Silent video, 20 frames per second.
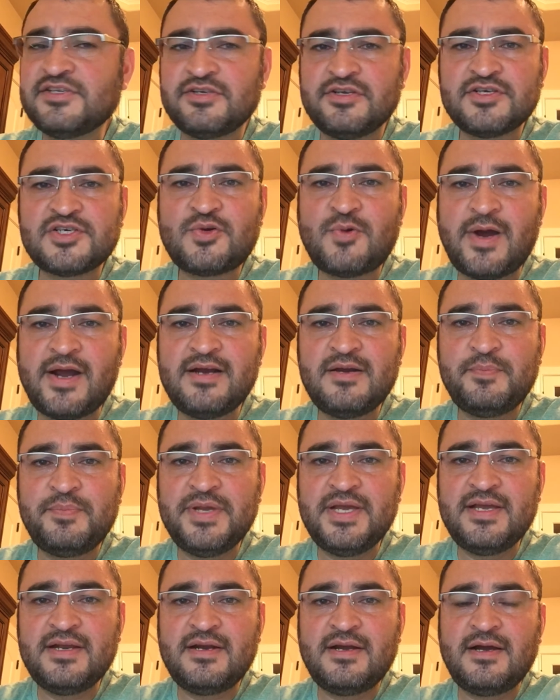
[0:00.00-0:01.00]
there's quite a
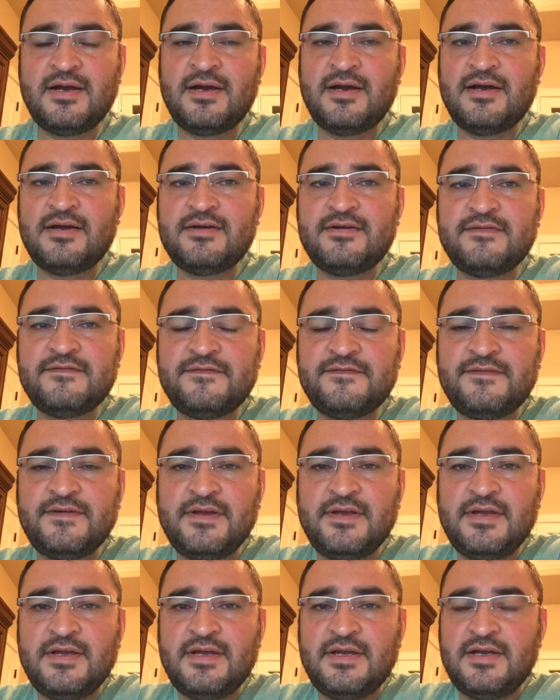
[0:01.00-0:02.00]
bit of
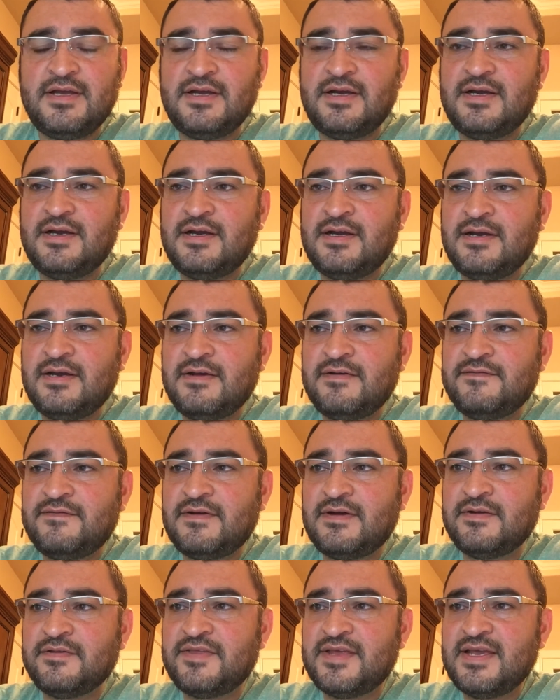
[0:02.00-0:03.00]

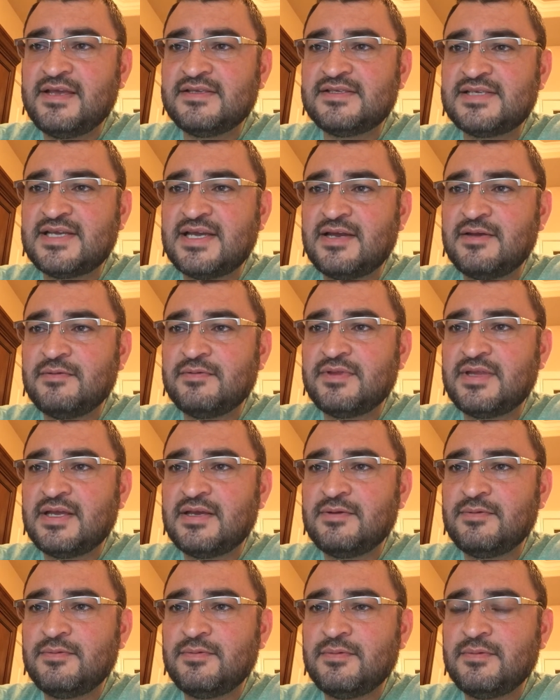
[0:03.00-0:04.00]
things
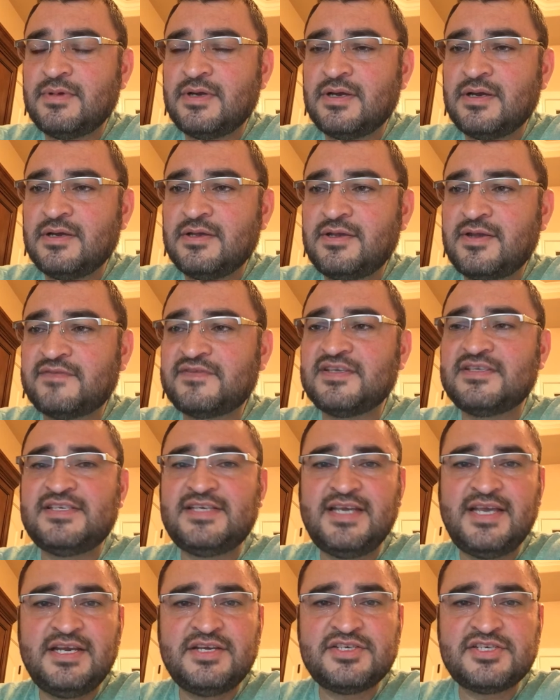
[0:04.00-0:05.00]
that you have to
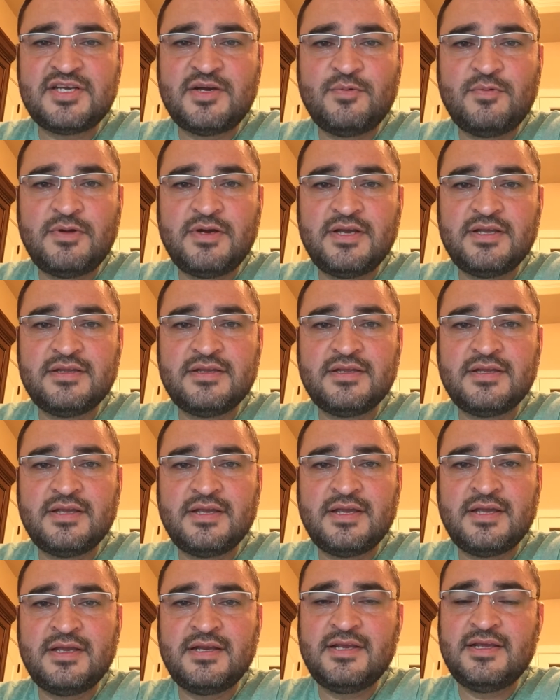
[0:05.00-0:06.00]
teach someone,
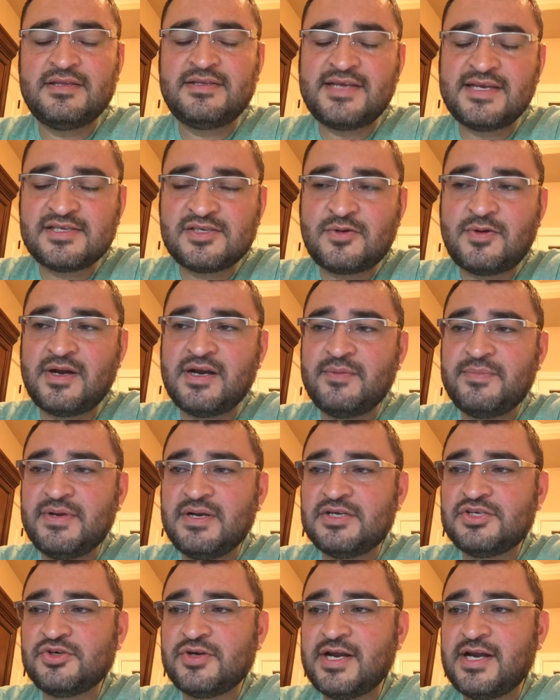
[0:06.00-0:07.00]
and it takes quite a
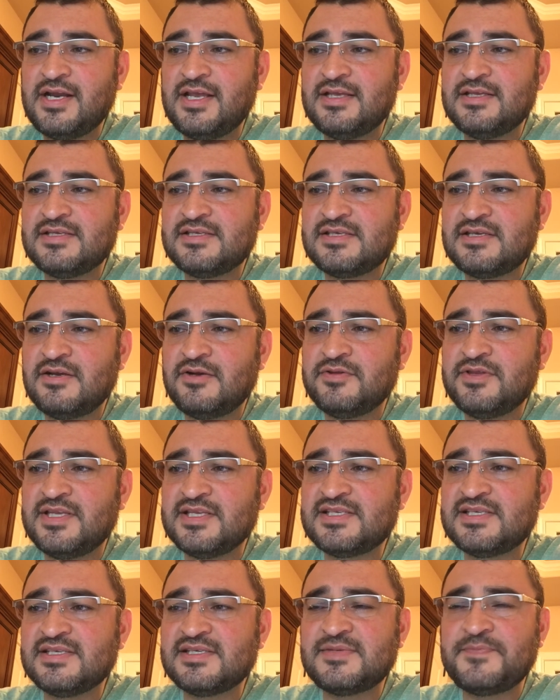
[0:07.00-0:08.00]
bit of training. So
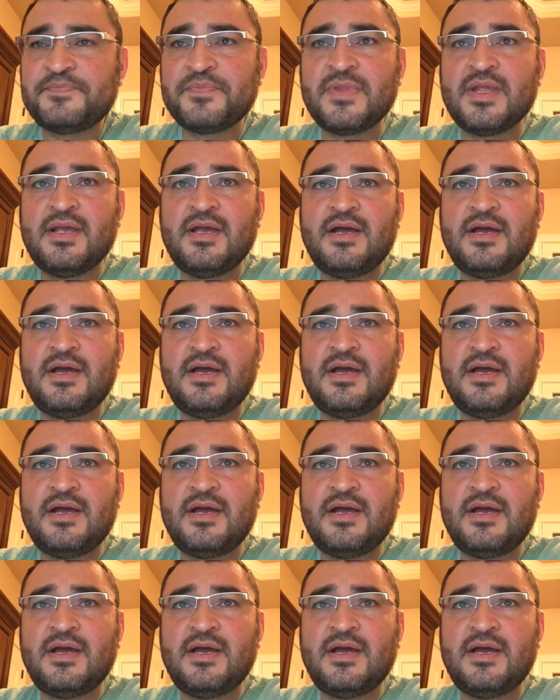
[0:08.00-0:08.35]
this is